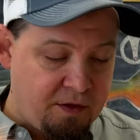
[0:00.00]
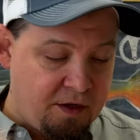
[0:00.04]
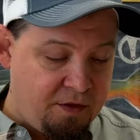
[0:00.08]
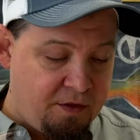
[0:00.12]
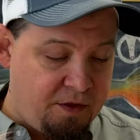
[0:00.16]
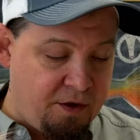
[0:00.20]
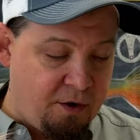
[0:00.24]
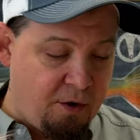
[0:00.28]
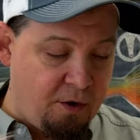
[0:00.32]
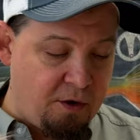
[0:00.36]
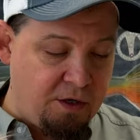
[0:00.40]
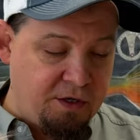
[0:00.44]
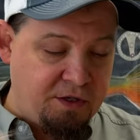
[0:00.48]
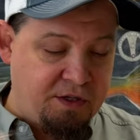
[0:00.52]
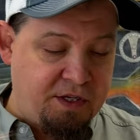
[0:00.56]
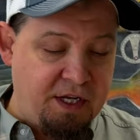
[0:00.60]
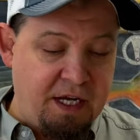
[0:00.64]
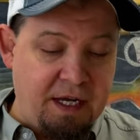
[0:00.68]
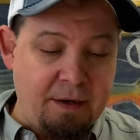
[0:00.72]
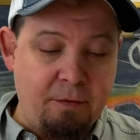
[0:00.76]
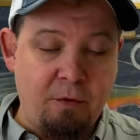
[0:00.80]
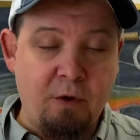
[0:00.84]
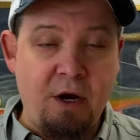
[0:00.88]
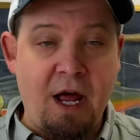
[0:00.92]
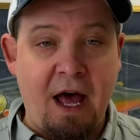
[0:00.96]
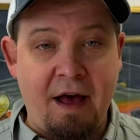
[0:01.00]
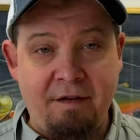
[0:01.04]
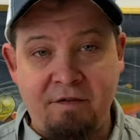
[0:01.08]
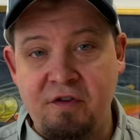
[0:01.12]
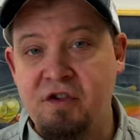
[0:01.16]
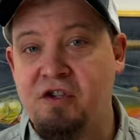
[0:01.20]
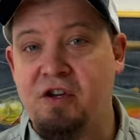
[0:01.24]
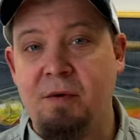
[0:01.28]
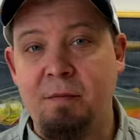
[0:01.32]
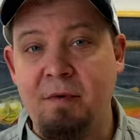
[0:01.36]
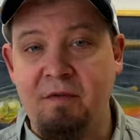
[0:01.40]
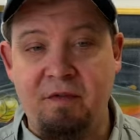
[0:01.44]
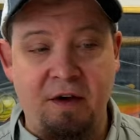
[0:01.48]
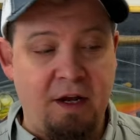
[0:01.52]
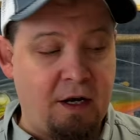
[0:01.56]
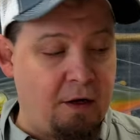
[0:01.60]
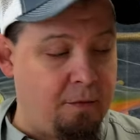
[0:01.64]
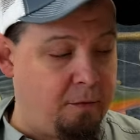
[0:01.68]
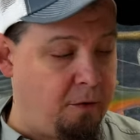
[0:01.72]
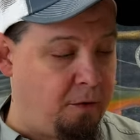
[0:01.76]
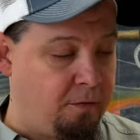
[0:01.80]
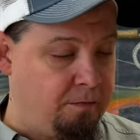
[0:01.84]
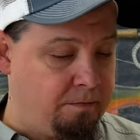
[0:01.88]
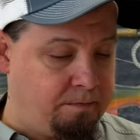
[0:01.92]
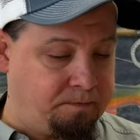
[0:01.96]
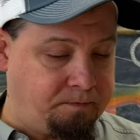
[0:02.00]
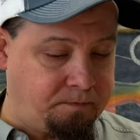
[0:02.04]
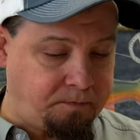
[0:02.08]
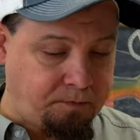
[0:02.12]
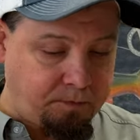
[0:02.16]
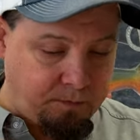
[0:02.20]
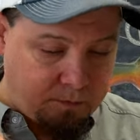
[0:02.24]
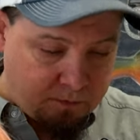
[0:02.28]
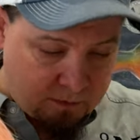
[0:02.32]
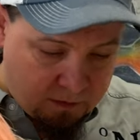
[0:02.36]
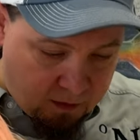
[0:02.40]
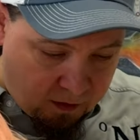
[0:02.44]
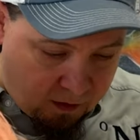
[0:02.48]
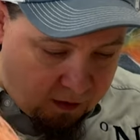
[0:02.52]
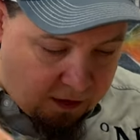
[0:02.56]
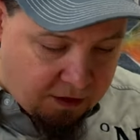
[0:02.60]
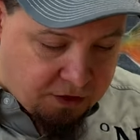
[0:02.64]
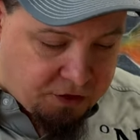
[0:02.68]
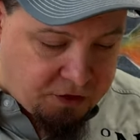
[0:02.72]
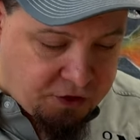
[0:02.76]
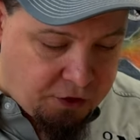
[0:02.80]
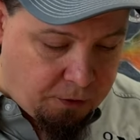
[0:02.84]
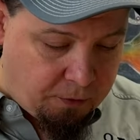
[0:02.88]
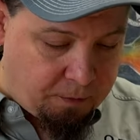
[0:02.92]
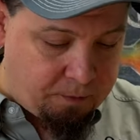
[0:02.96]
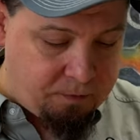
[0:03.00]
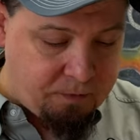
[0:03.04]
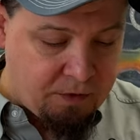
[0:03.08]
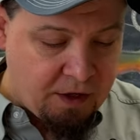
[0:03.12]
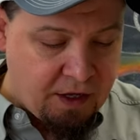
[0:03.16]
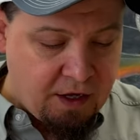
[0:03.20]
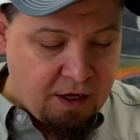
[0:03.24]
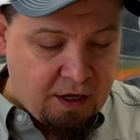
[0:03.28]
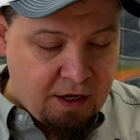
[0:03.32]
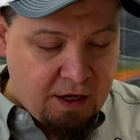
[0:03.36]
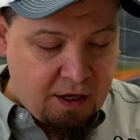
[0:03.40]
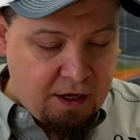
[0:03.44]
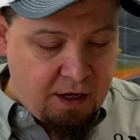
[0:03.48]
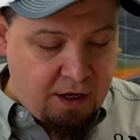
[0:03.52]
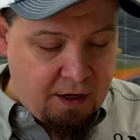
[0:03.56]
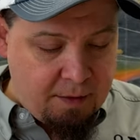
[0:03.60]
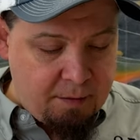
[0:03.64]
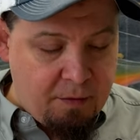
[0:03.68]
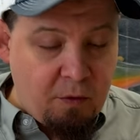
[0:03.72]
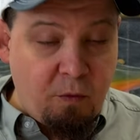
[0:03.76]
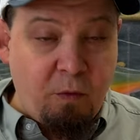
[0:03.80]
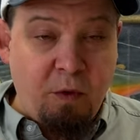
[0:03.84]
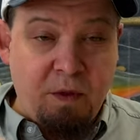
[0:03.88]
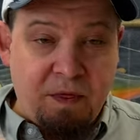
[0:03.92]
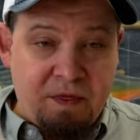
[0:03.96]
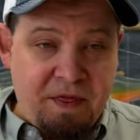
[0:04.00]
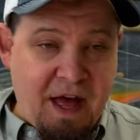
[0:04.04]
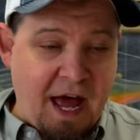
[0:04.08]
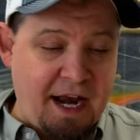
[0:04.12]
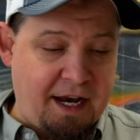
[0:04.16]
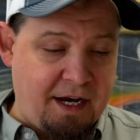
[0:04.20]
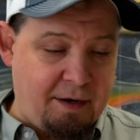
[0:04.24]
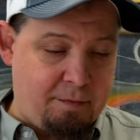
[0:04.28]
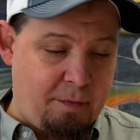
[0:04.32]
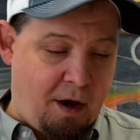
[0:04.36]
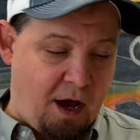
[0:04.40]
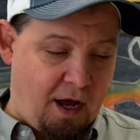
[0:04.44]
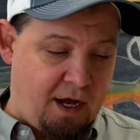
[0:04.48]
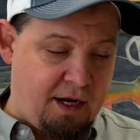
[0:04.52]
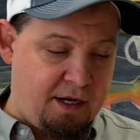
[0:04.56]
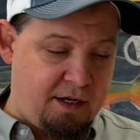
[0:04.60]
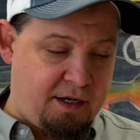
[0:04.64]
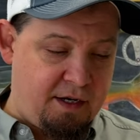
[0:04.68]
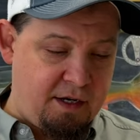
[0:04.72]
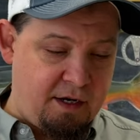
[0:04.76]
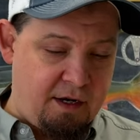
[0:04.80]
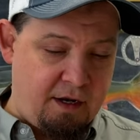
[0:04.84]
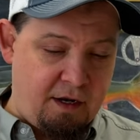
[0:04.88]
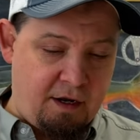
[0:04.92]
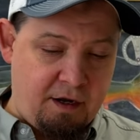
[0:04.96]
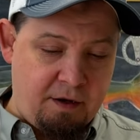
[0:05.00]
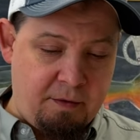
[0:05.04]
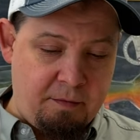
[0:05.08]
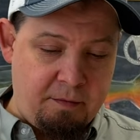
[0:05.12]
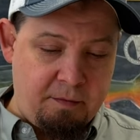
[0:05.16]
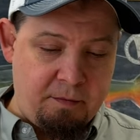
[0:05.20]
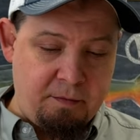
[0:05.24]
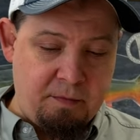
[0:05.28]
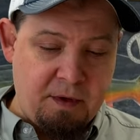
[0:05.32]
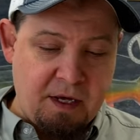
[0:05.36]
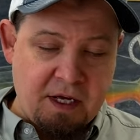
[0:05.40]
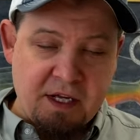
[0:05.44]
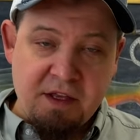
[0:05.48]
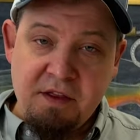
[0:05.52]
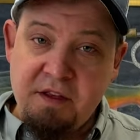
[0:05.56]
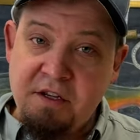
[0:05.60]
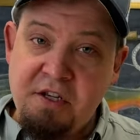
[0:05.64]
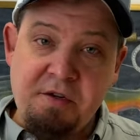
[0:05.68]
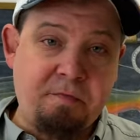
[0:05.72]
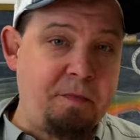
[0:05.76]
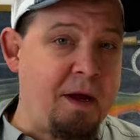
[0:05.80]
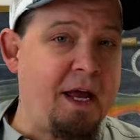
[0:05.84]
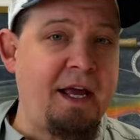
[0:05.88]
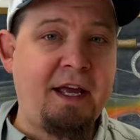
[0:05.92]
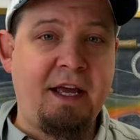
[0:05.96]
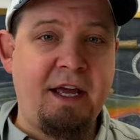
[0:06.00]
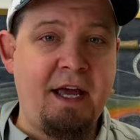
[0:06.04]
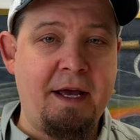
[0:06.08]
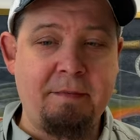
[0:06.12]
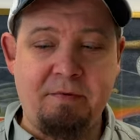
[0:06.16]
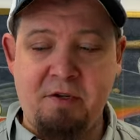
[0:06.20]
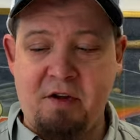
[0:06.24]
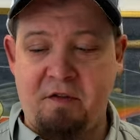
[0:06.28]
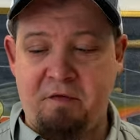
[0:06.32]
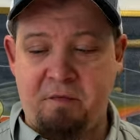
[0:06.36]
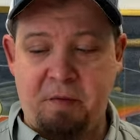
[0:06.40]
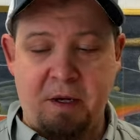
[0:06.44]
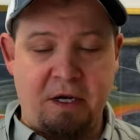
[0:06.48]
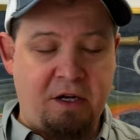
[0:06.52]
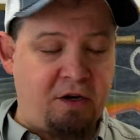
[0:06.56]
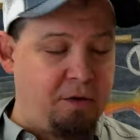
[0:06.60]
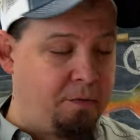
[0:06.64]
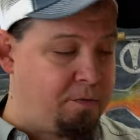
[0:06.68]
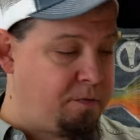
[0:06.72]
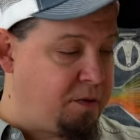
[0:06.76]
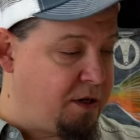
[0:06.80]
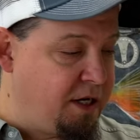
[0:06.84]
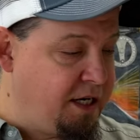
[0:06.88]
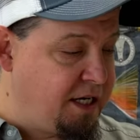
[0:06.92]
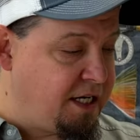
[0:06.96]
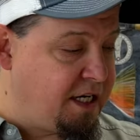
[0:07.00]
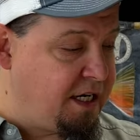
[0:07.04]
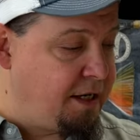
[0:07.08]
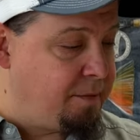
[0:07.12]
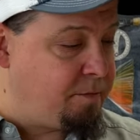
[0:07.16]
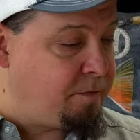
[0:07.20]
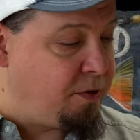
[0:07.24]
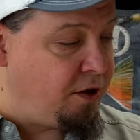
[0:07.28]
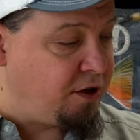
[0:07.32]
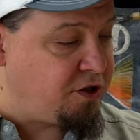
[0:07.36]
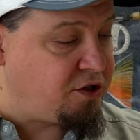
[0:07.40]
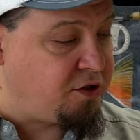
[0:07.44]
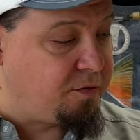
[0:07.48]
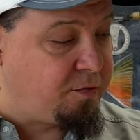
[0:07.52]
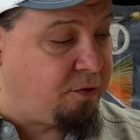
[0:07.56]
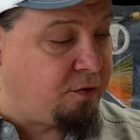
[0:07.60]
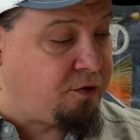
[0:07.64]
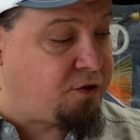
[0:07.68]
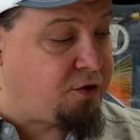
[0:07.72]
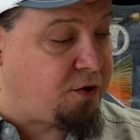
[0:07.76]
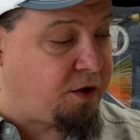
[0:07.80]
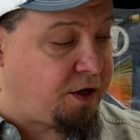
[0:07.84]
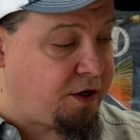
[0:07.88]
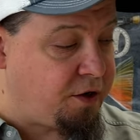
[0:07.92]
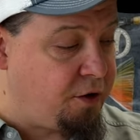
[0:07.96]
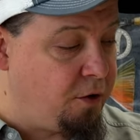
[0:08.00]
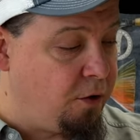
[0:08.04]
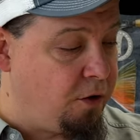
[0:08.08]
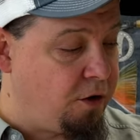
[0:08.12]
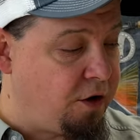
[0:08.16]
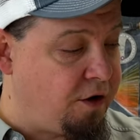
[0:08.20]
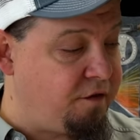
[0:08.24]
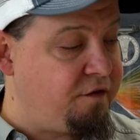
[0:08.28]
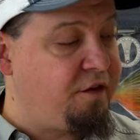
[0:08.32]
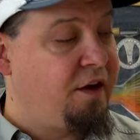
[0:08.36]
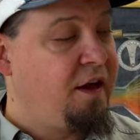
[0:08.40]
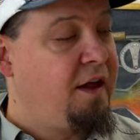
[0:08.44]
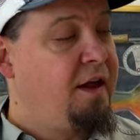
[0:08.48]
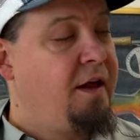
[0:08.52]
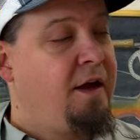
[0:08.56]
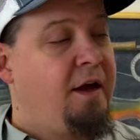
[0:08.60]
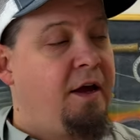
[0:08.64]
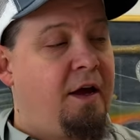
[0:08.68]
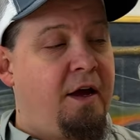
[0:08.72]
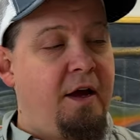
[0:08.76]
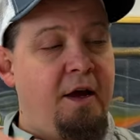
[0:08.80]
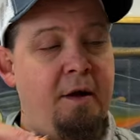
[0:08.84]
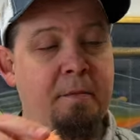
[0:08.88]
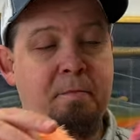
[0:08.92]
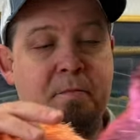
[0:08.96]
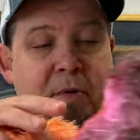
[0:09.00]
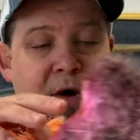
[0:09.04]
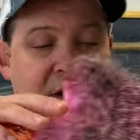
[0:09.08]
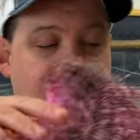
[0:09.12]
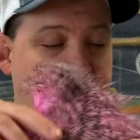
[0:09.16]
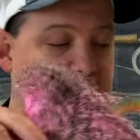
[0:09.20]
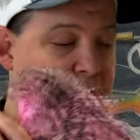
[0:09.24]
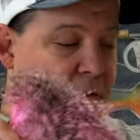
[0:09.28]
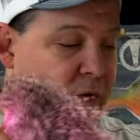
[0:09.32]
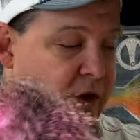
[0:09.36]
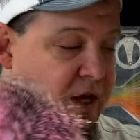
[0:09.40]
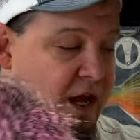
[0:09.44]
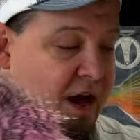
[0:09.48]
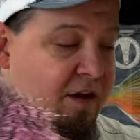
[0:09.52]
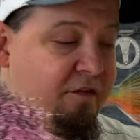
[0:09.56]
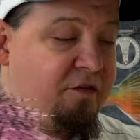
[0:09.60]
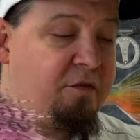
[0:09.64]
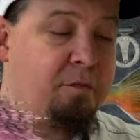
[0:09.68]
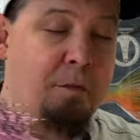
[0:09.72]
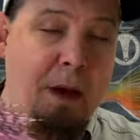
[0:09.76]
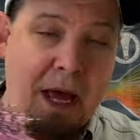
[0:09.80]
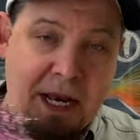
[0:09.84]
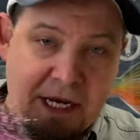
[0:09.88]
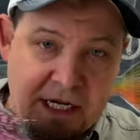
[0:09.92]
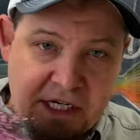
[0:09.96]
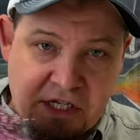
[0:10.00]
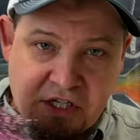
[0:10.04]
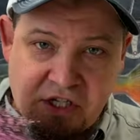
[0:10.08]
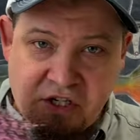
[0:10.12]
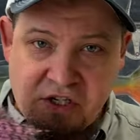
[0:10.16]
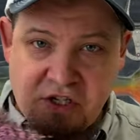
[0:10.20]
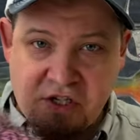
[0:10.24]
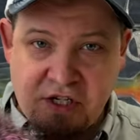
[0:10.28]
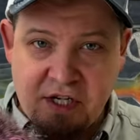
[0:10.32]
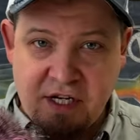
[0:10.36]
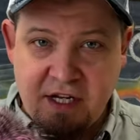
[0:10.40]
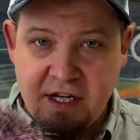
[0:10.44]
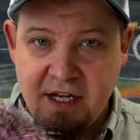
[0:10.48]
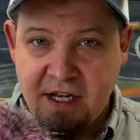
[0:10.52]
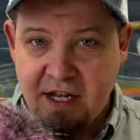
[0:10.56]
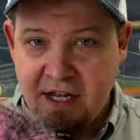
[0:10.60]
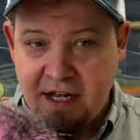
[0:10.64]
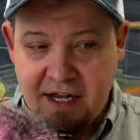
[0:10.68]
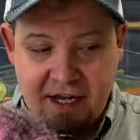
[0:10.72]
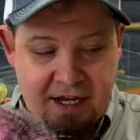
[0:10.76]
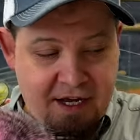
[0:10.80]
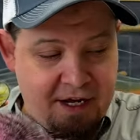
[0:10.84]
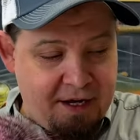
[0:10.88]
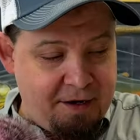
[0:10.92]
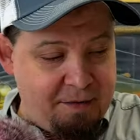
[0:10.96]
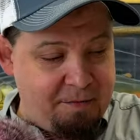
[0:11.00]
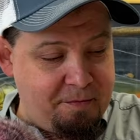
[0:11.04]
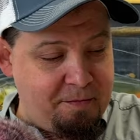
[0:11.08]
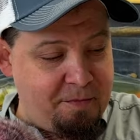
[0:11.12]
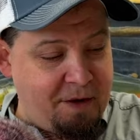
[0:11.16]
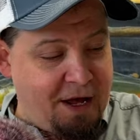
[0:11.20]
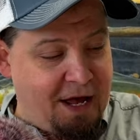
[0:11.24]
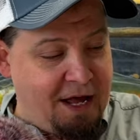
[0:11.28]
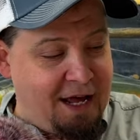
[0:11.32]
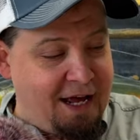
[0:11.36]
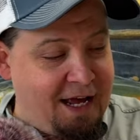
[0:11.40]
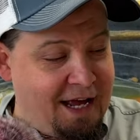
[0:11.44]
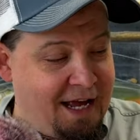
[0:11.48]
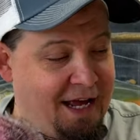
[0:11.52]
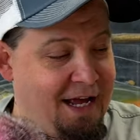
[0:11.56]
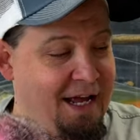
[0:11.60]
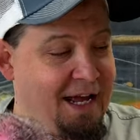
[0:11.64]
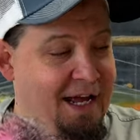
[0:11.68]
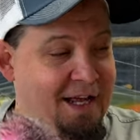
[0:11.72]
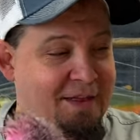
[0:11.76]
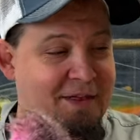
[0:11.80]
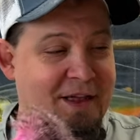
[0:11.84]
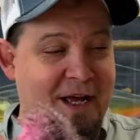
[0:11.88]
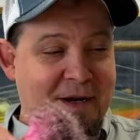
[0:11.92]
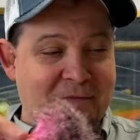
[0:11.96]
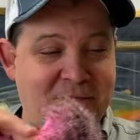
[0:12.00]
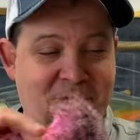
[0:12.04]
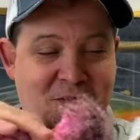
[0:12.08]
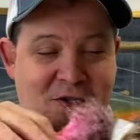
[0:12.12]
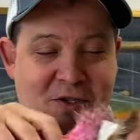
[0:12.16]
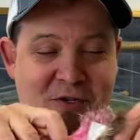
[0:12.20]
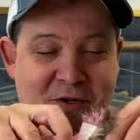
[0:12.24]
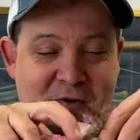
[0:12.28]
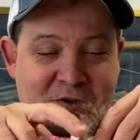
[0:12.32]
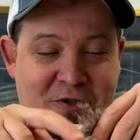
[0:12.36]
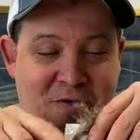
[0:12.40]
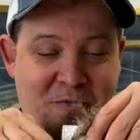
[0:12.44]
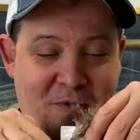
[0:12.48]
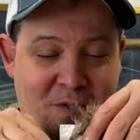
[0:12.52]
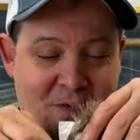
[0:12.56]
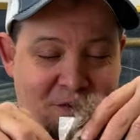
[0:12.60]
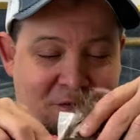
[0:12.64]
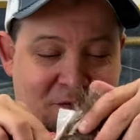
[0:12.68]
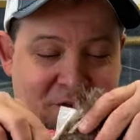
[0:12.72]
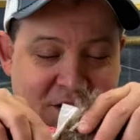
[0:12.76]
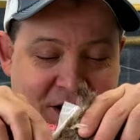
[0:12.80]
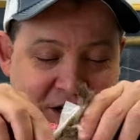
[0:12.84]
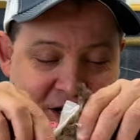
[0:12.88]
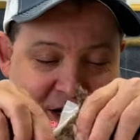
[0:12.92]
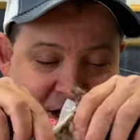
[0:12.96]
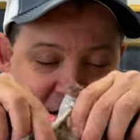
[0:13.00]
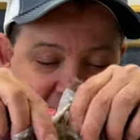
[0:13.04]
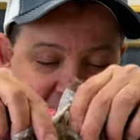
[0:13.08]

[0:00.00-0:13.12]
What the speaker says: he would have some available. So, with that in mind, the spey capes have been completely impossible to get hold of, but we have managed, and that was no small feat,